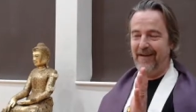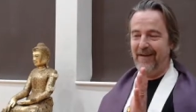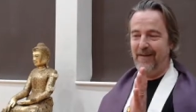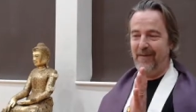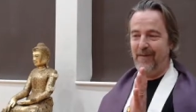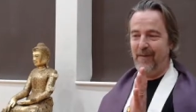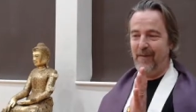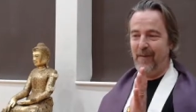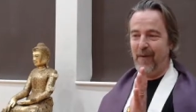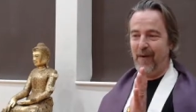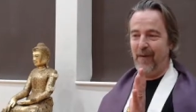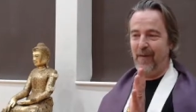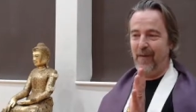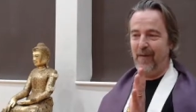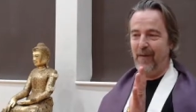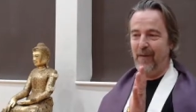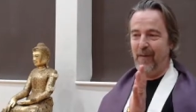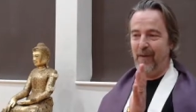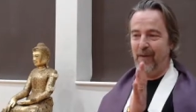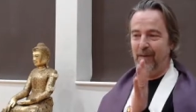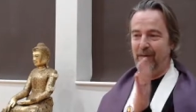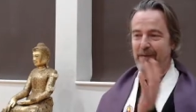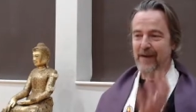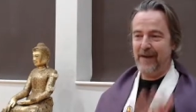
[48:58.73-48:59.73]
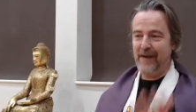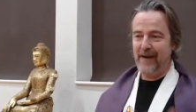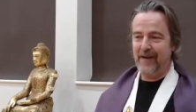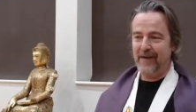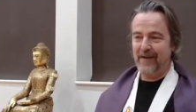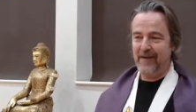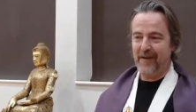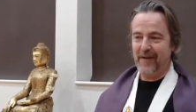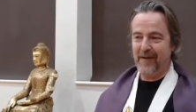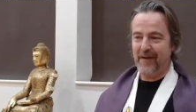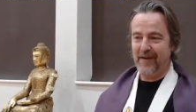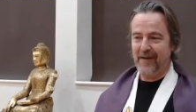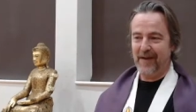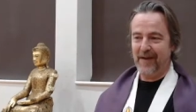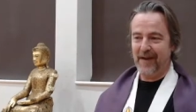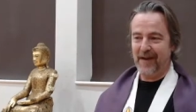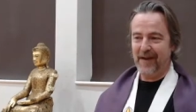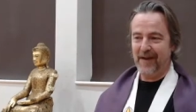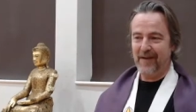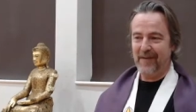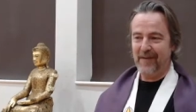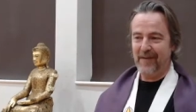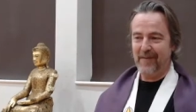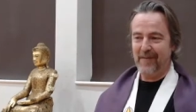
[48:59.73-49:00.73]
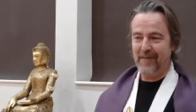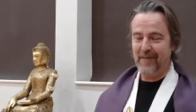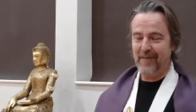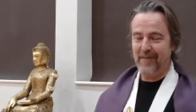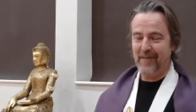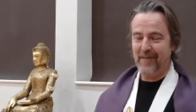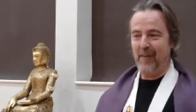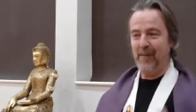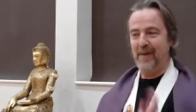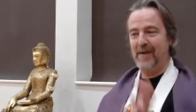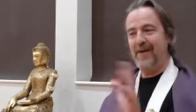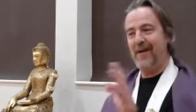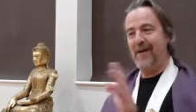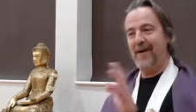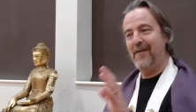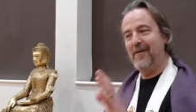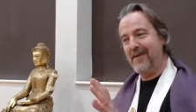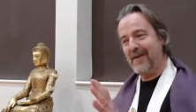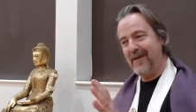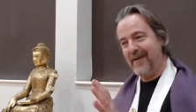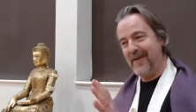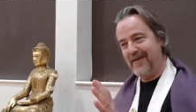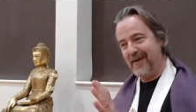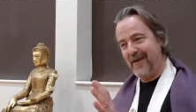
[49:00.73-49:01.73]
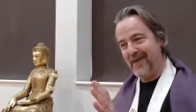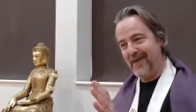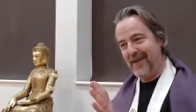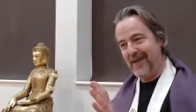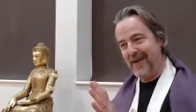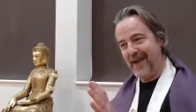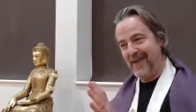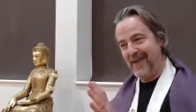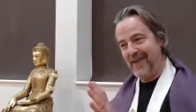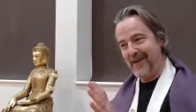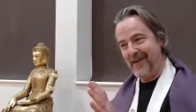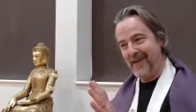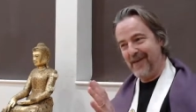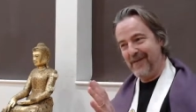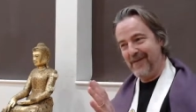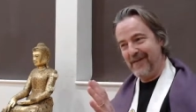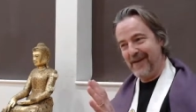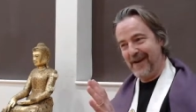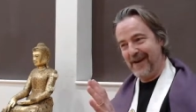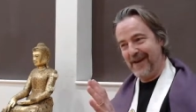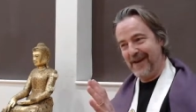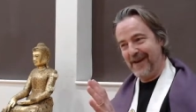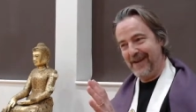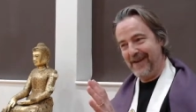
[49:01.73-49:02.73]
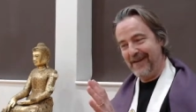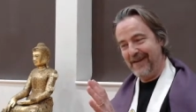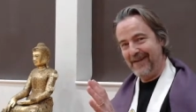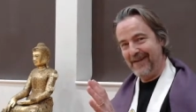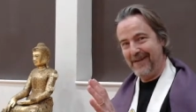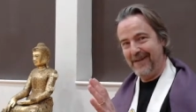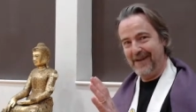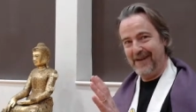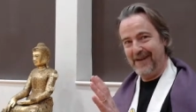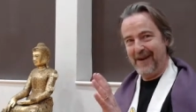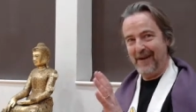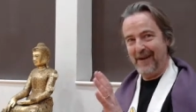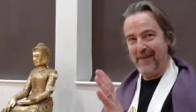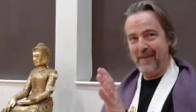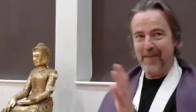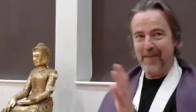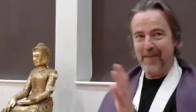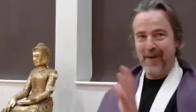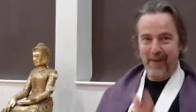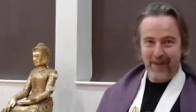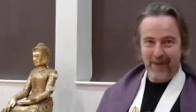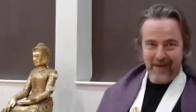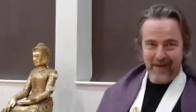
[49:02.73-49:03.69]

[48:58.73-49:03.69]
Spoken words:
we're feeling something, but we don't think it's okay that we're feeling it, but we're